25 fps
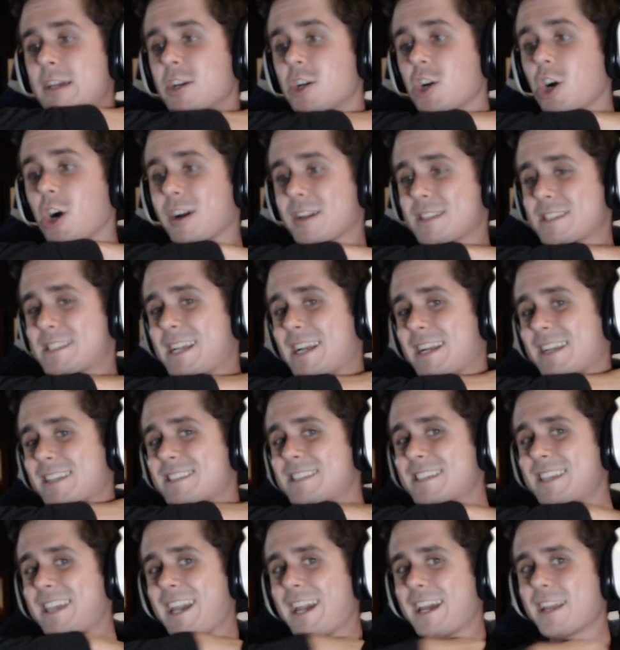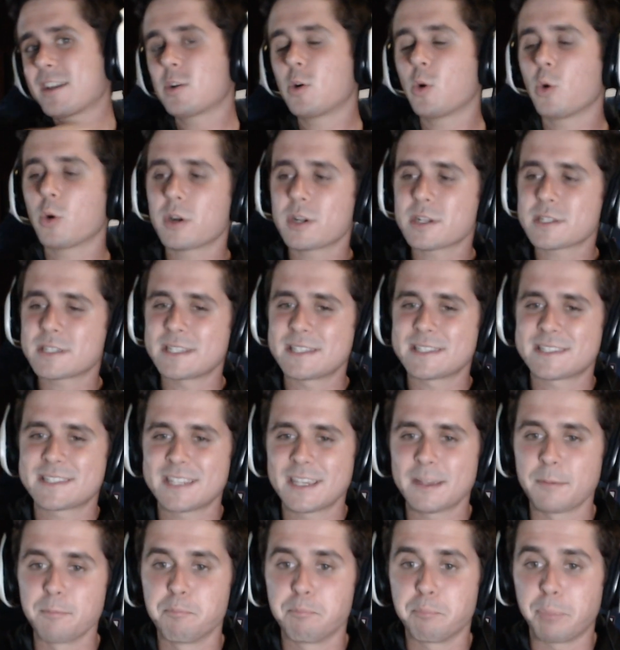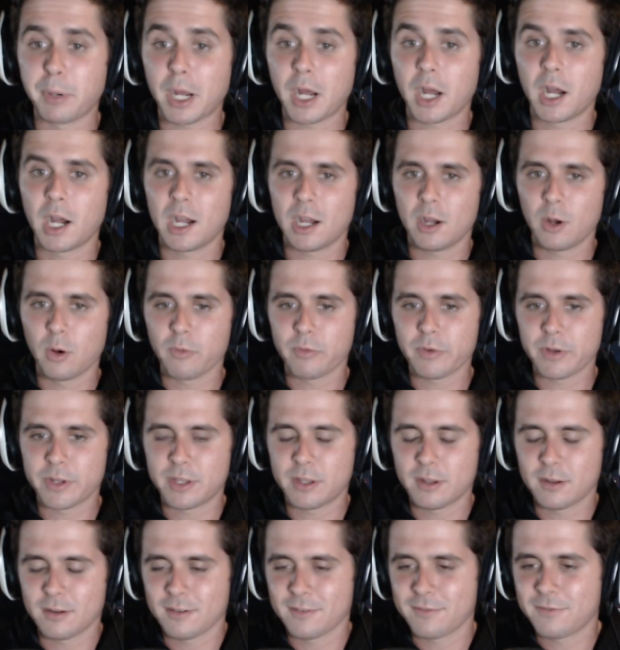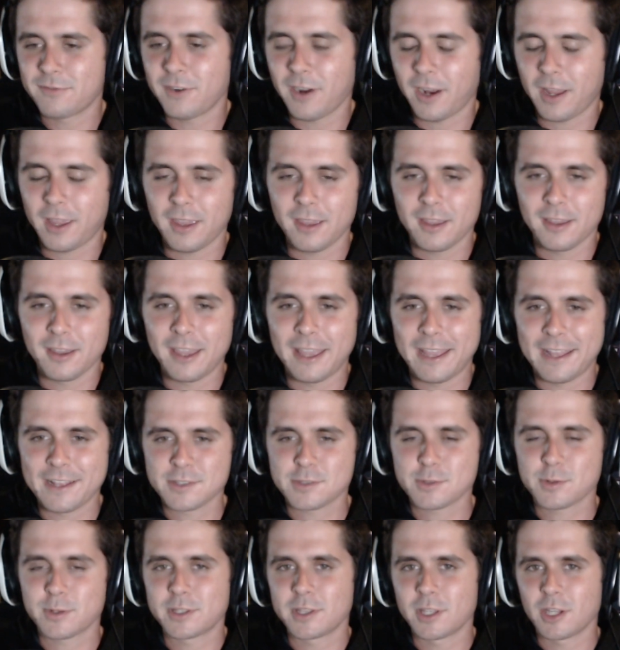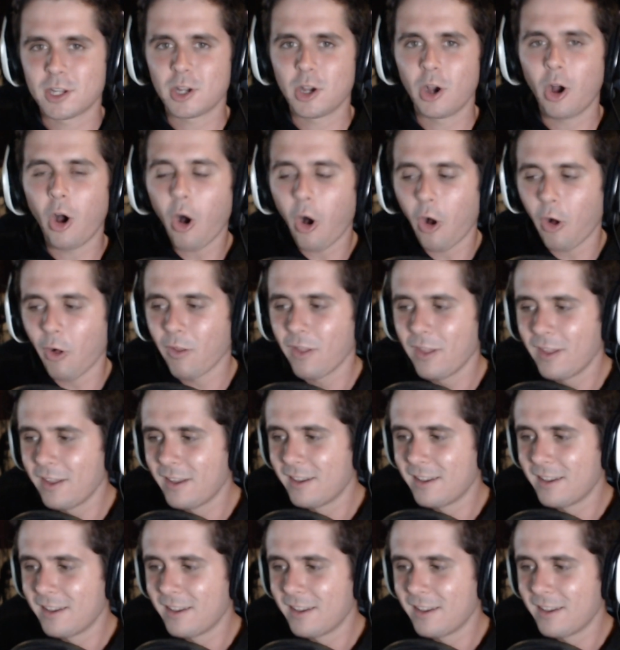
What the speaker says: Contacting headquarters and seeing Baja over here fucking answering the call.